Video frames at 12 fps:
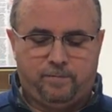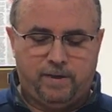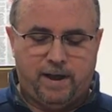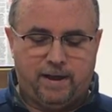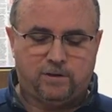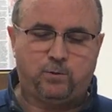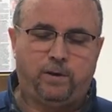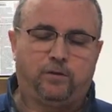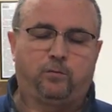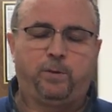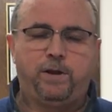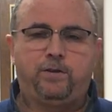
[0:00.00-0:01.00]
actual
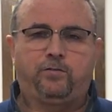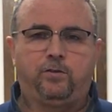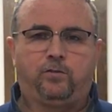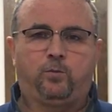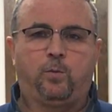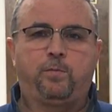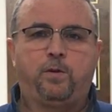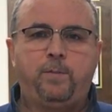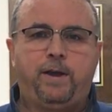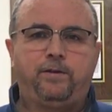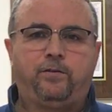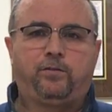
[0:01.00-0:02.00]
explanation of Swarm
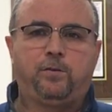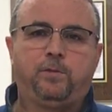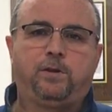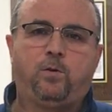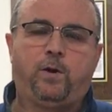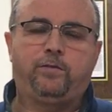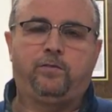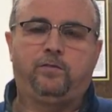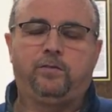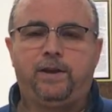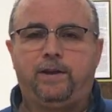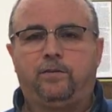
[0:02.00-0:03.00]
Commander, some of the
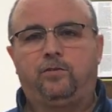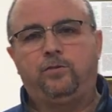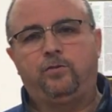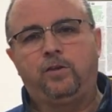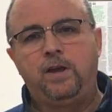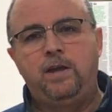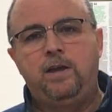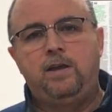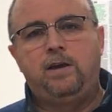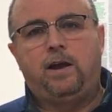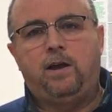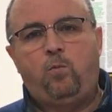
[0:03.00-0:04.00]
questions and answers,
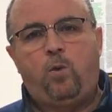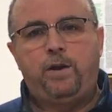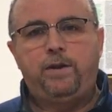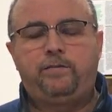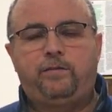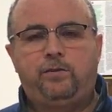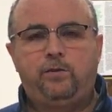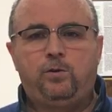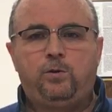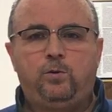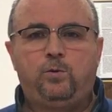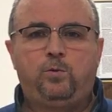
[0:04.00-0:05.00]
I wanted
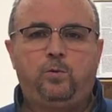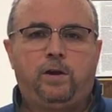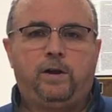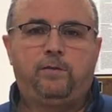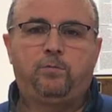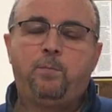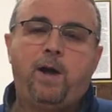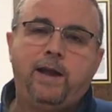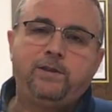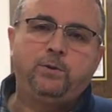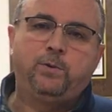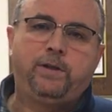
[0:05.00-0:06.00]
to
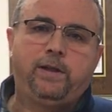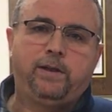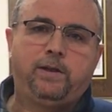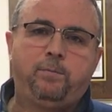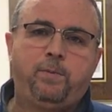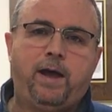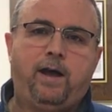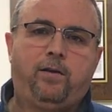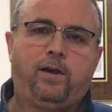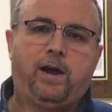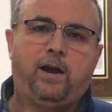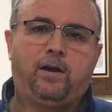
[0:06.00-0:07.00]
remind you again
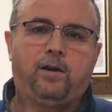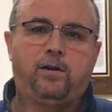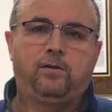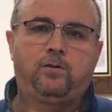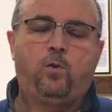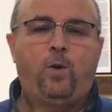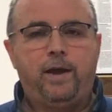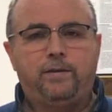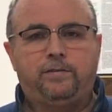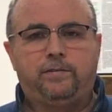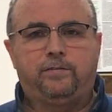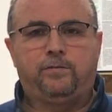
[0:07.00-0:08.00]
about our
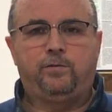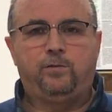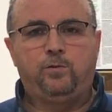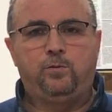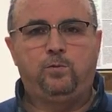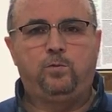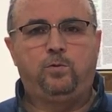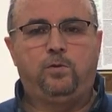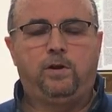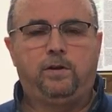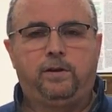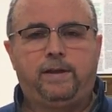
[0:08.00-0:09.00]
quest
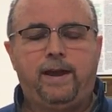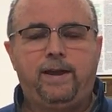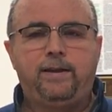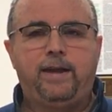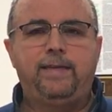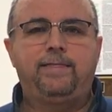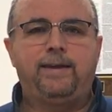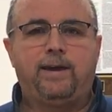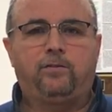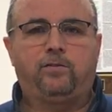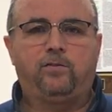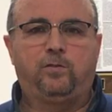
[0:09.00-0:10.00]
to gain
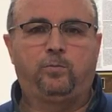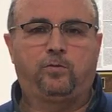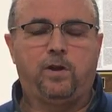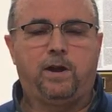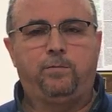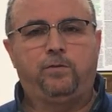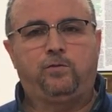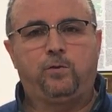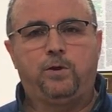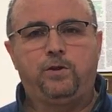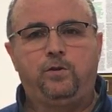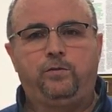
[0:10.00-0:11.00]
1,000 subscribers to
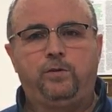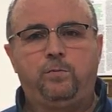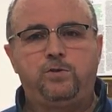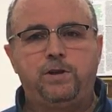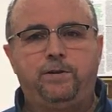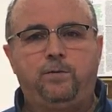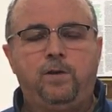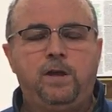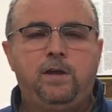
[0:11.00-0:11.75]
our YouTube channel.